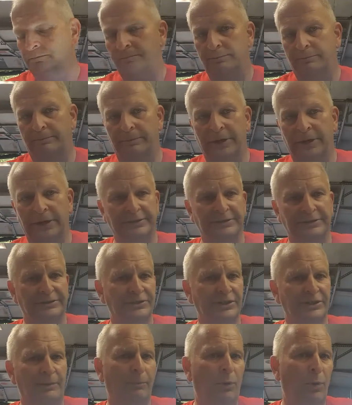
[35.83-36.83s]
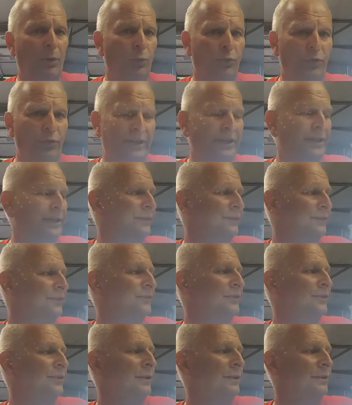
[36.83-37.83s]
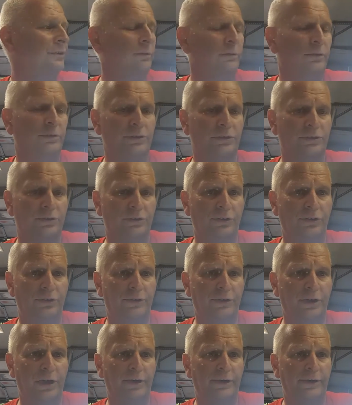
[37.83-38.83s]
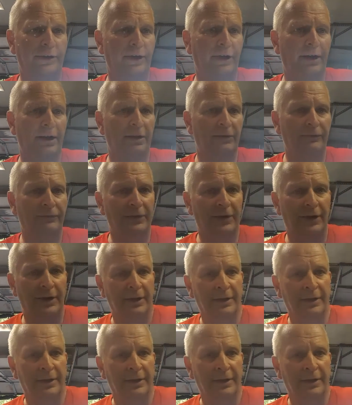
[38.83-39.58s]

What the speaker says: buttons on both ends where you can turn it on and off.